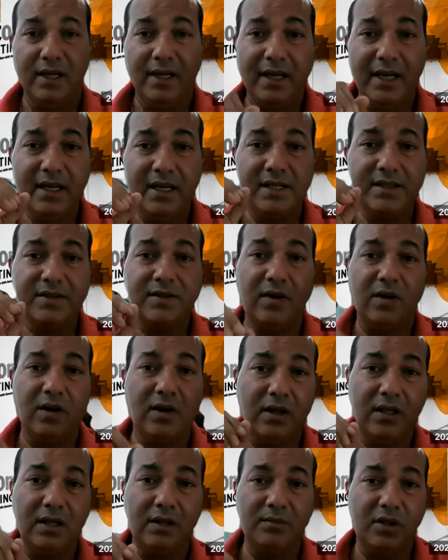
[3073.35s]
it is
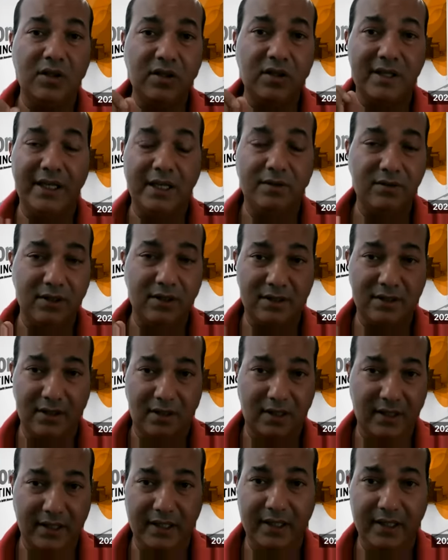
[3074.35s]
all about keyword
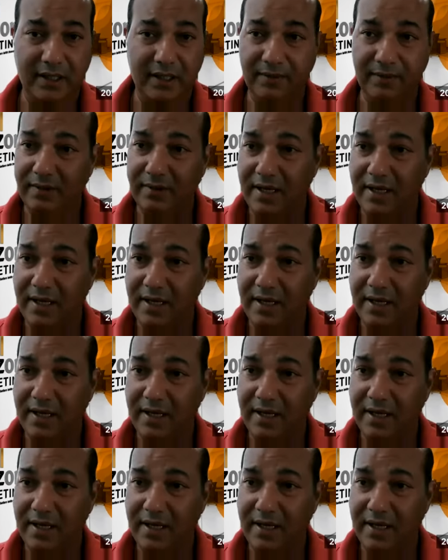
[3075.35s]
targeting.